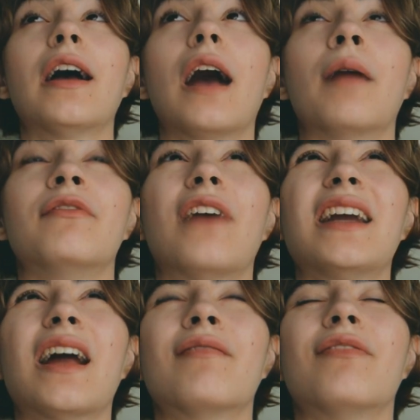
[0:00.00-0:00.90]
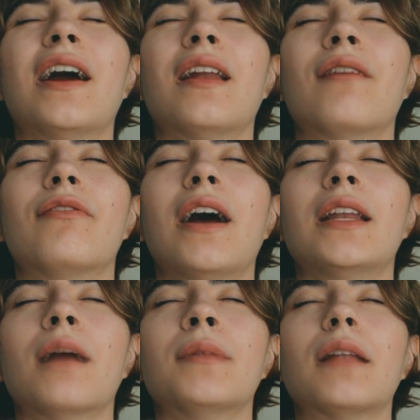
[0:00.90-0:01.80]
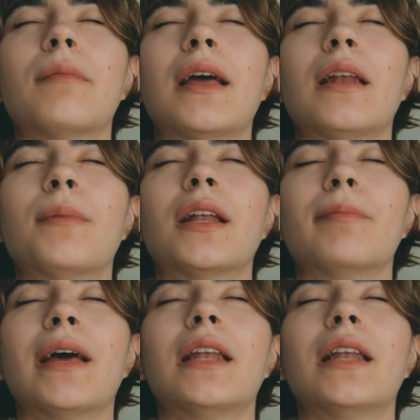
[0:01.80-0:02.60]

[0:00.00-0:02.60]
I'm fine. I'm not mad. I'm fine.